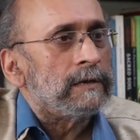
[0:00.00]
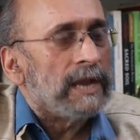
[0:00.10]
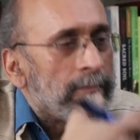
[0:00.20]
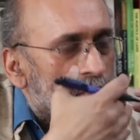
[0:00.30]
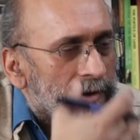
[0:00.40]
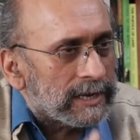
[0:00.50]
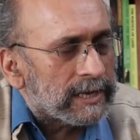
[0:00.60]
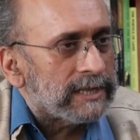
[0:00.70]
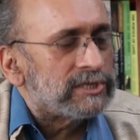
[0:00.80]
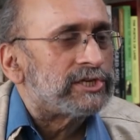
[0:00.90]

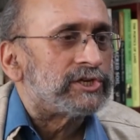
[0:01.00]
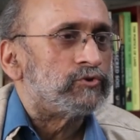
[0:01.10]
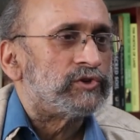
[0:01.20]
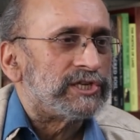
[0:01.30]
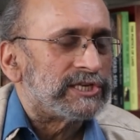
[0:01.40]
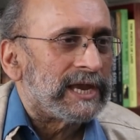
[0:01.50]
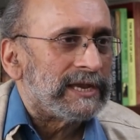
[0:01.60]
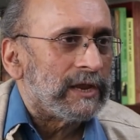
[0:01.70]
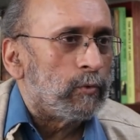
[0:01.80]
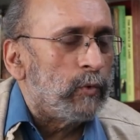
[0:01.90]
democratic institutions
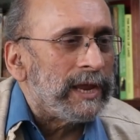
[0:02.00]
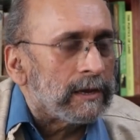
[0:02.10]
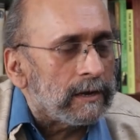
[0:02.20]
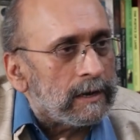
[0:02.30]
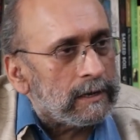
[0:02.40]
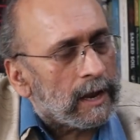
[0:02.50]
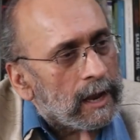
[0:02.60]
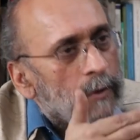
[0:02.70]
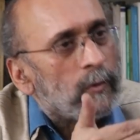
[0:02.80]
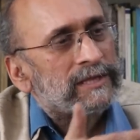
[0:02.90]
getting weakened,
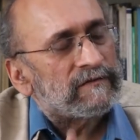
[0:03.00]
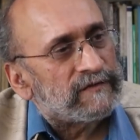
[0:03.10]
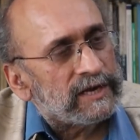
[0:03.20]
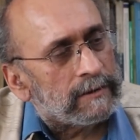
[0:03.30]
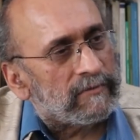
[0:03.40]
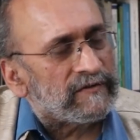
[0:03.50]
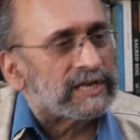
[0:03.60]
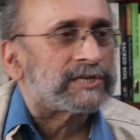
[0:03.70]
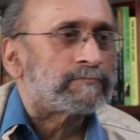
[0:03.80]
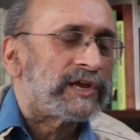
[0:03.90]
whether freedom of
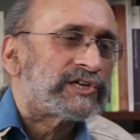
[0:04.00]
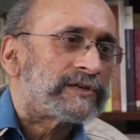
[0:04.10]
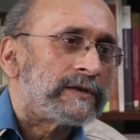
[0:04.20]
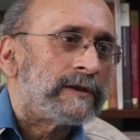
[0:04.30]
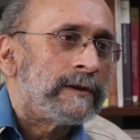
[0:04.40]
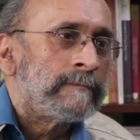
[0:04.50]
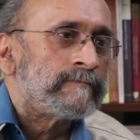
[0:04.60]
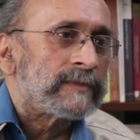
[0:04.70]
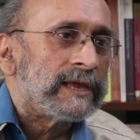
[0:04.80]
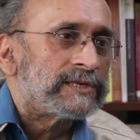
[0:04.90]
expression
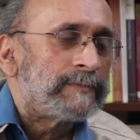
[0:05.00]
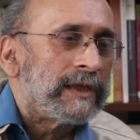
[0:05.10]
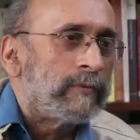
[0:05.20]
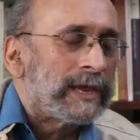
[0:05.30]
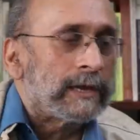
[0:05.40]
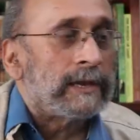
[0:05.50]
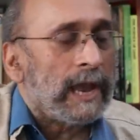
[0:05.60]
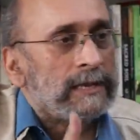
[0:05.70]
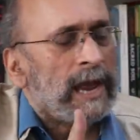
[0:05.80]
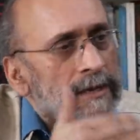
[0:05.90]
is being weakened,
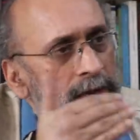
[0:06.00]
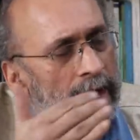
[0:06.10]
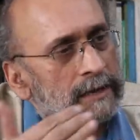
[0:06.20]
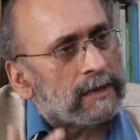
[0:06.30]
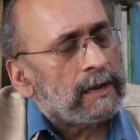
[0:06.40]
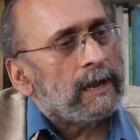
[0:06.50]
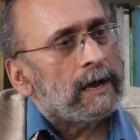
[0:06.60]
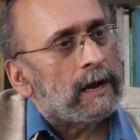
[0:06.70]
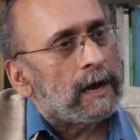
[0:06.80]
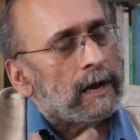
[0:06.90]
and and and
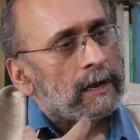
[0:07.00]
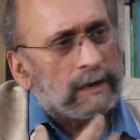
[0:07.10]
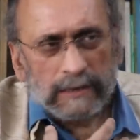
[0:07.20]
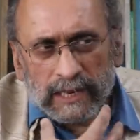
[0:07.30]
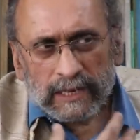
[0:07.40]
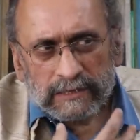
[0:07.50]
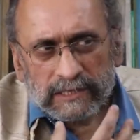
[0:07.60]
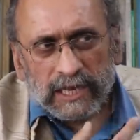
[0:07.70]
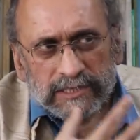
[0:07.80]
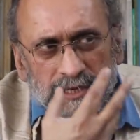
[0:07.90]
uh,
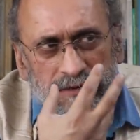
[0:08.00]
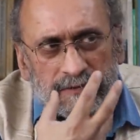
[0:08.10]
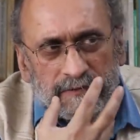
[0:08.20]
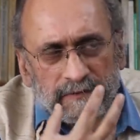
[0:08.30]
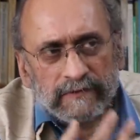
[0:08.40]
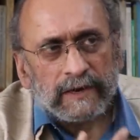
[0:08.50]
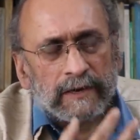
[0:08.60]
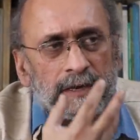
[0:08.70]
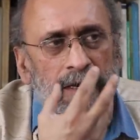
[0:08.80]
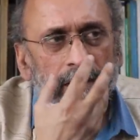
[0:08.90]
does it
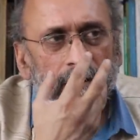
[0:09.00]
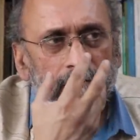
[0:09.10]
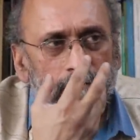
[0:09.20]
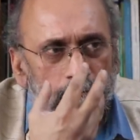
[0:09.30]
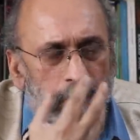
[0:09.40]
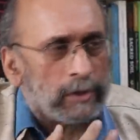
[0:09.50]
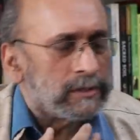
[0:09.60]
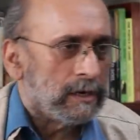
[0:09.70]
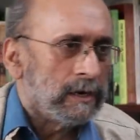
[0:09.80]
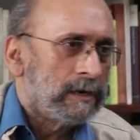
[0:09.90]
really
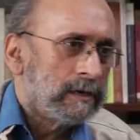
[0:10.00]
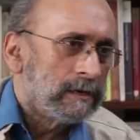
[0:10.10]
bother